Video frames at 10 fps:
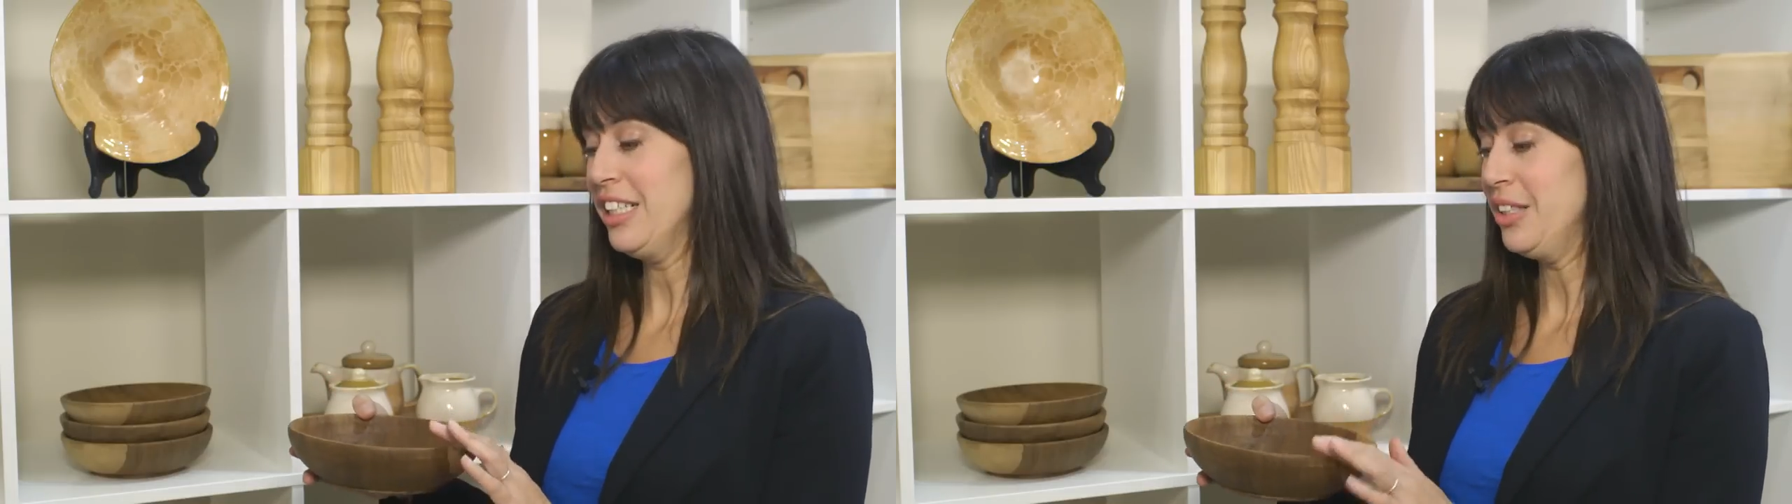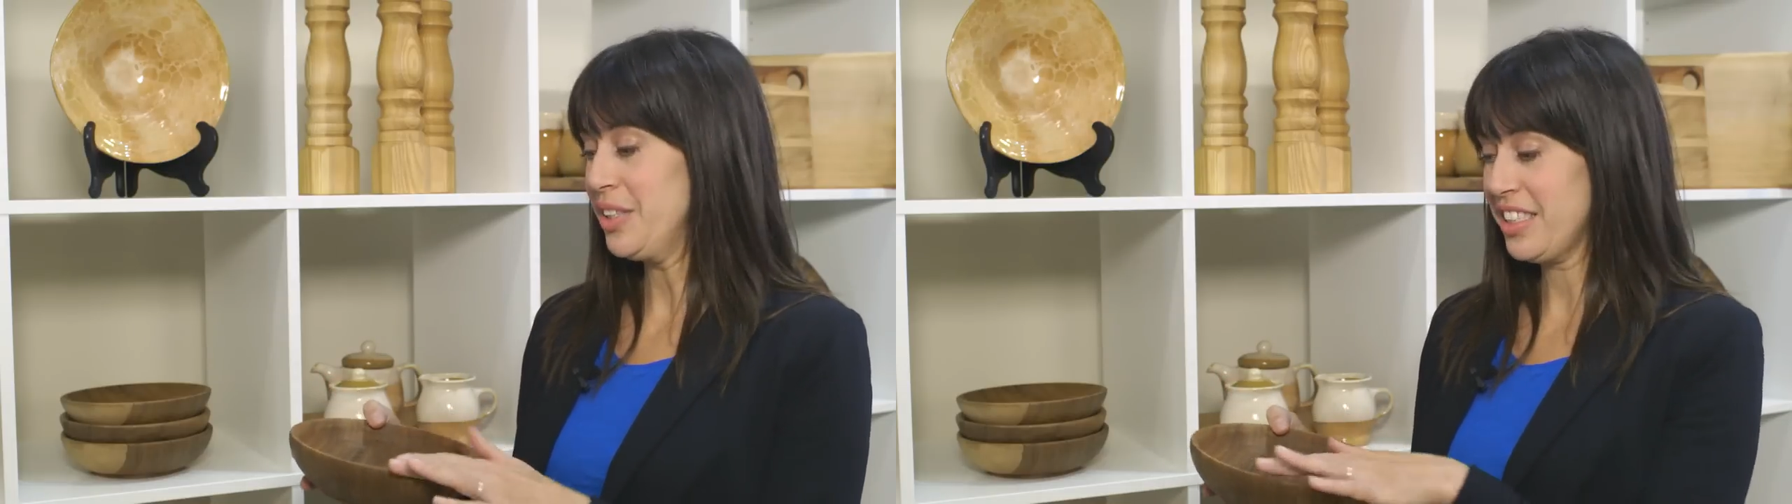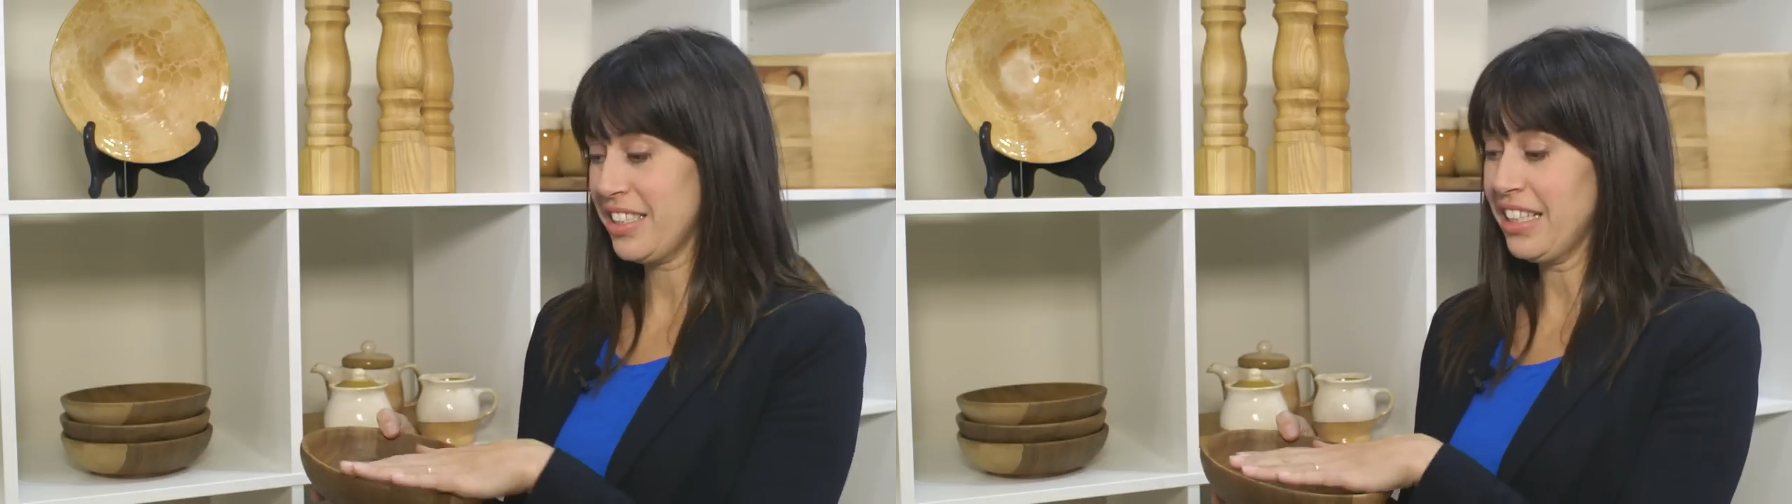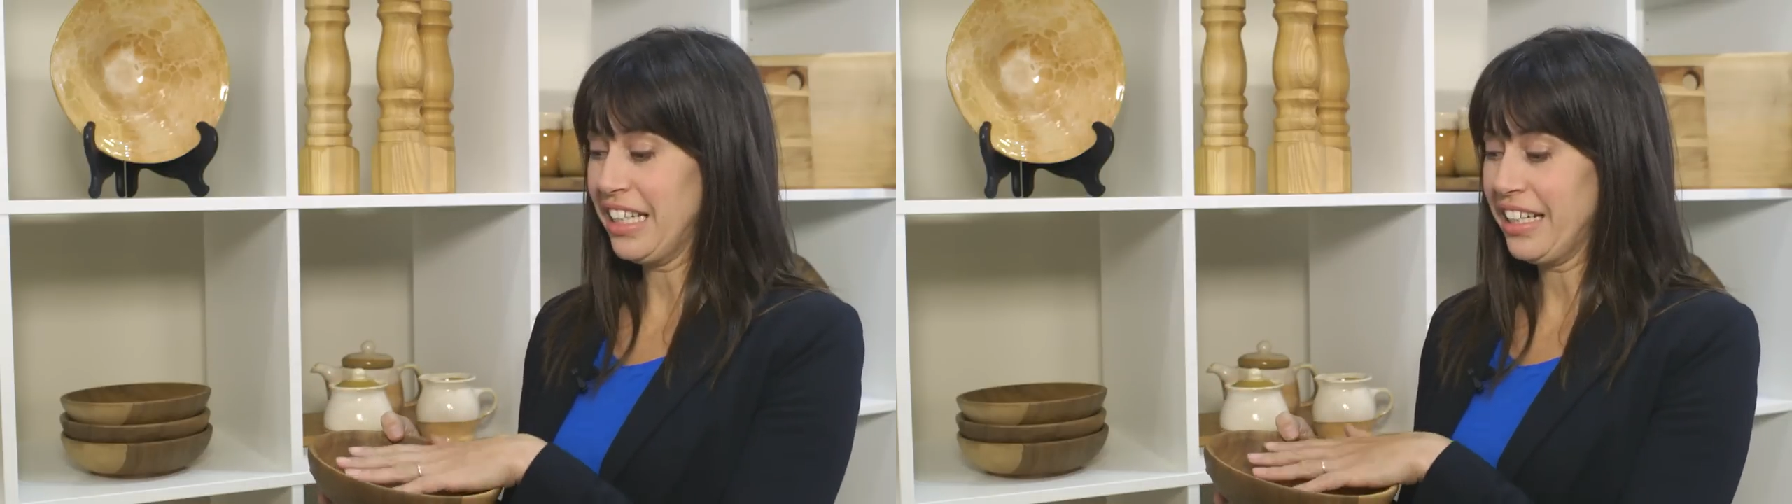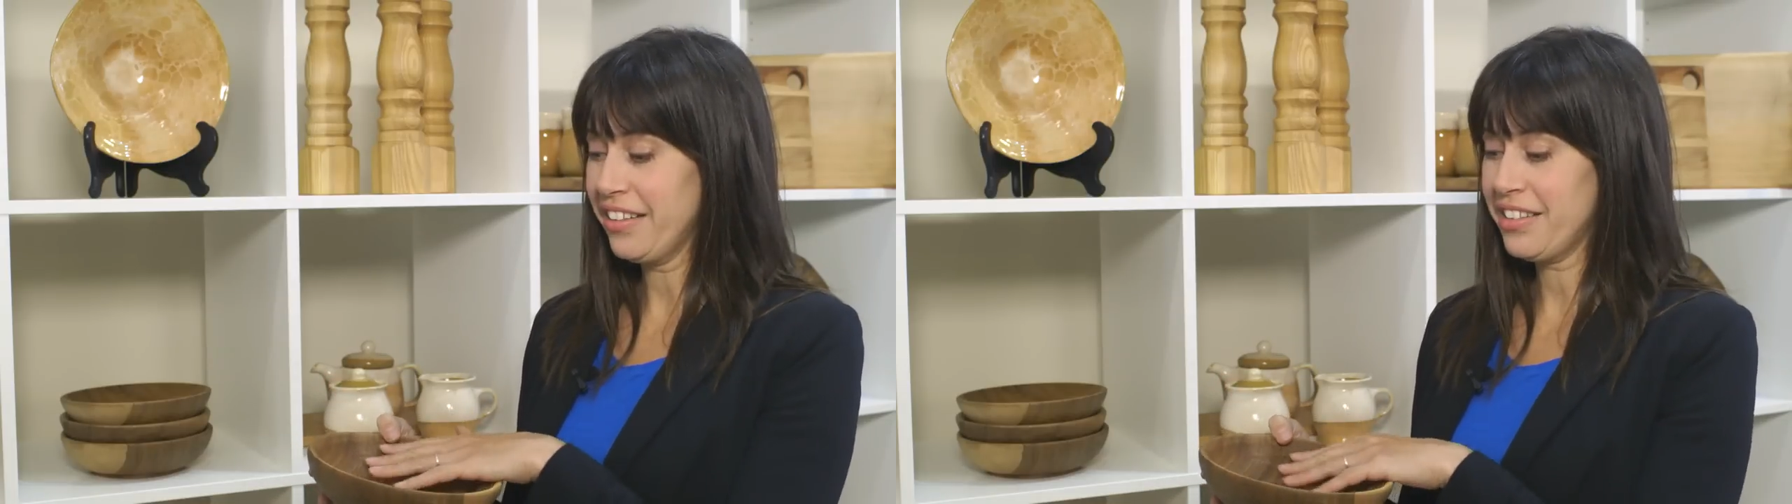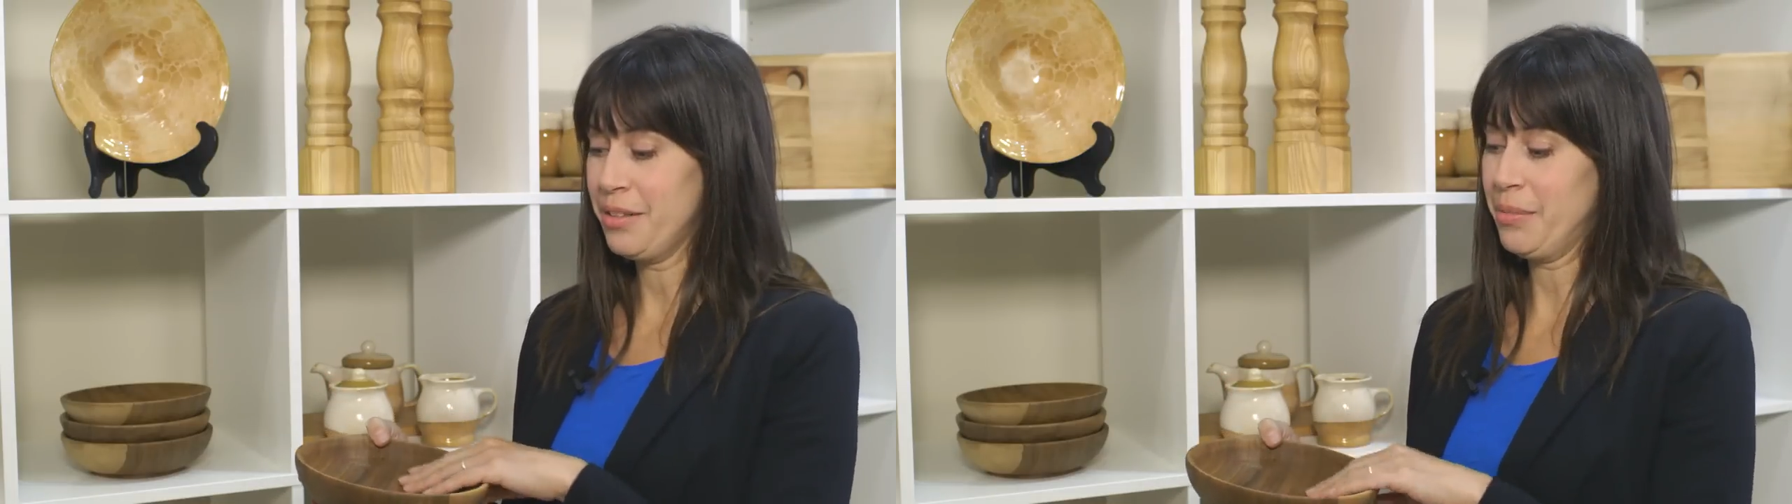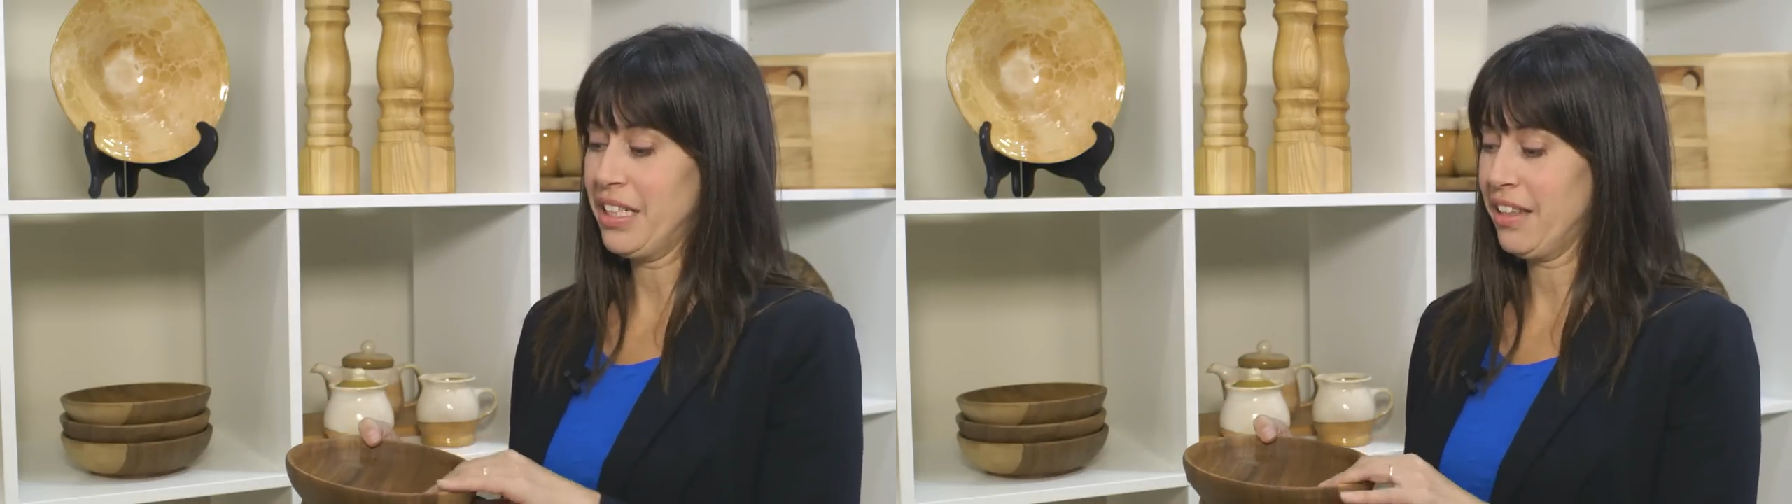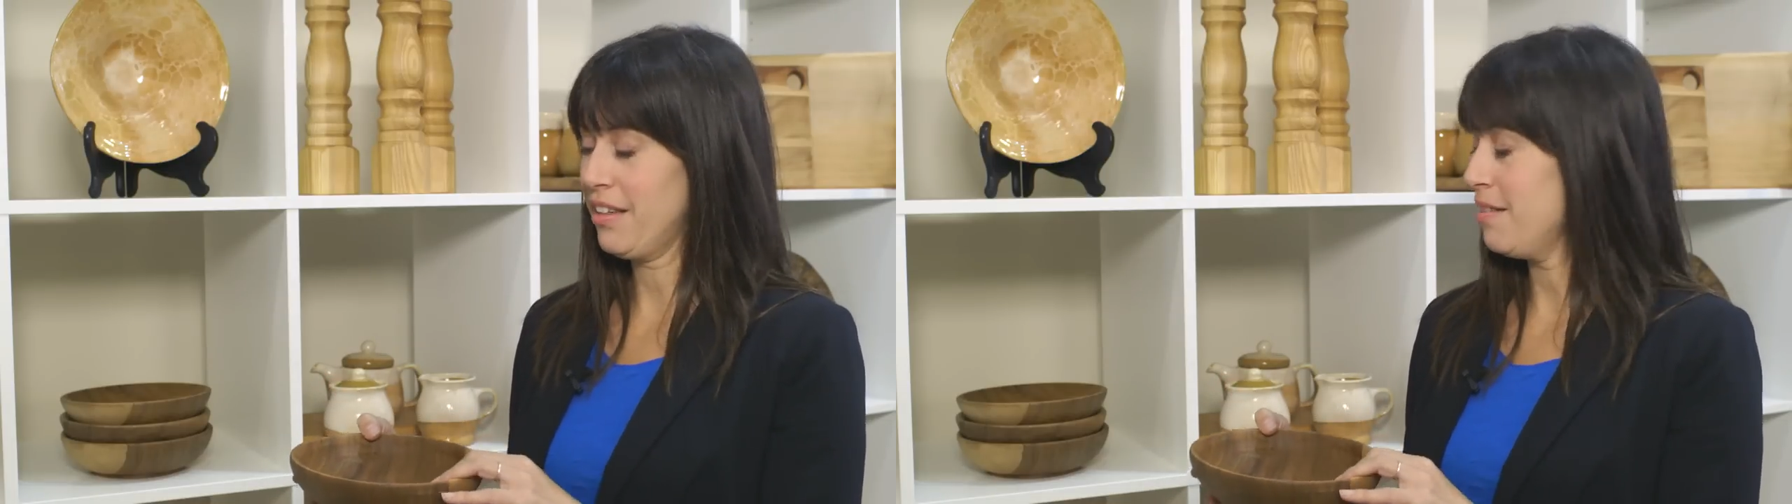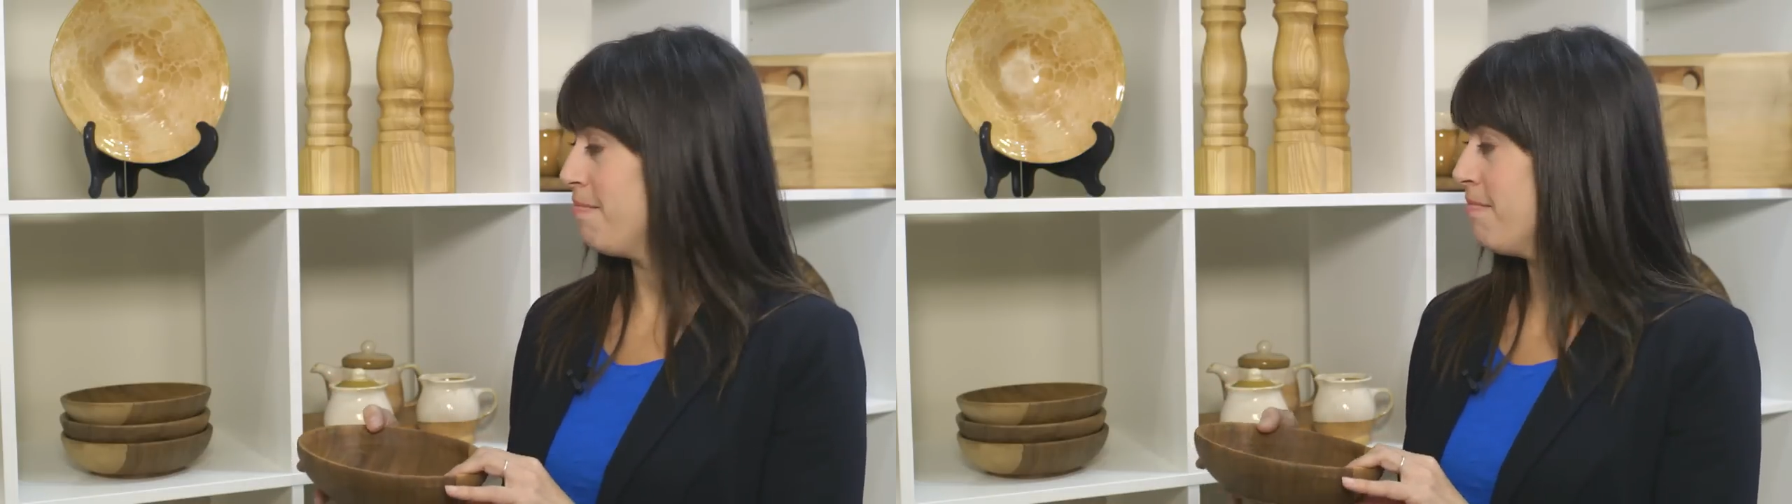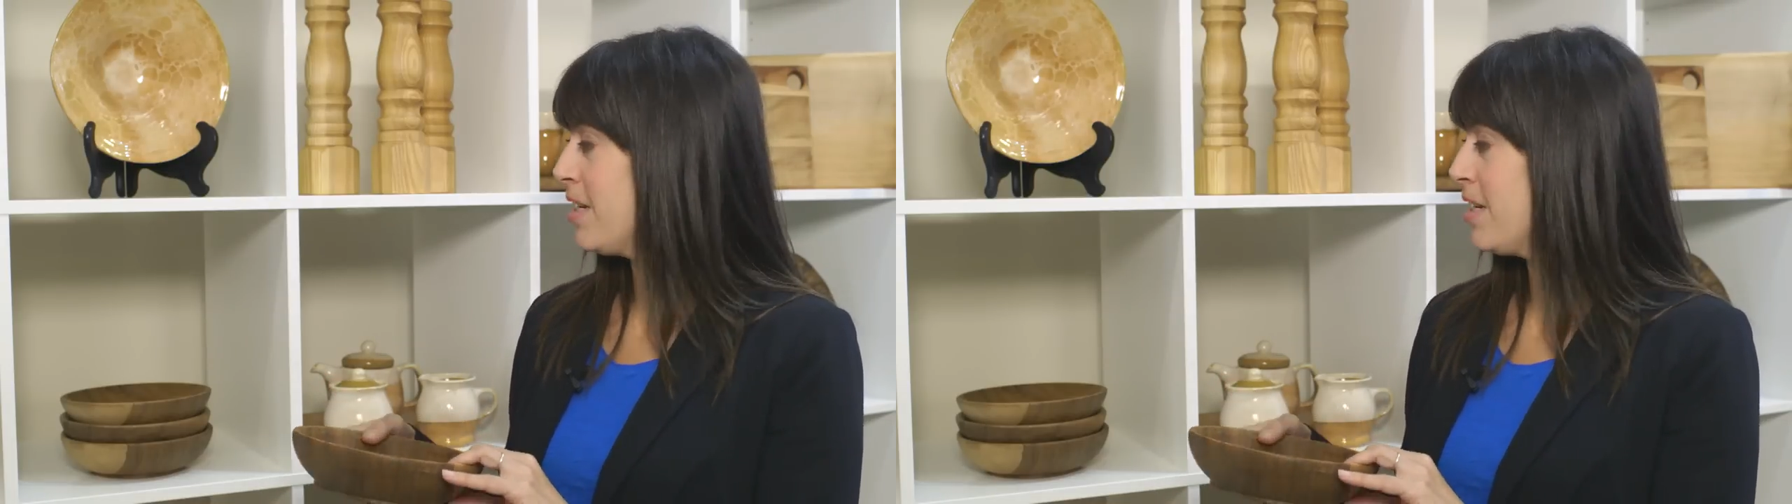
uses the lathe to make them.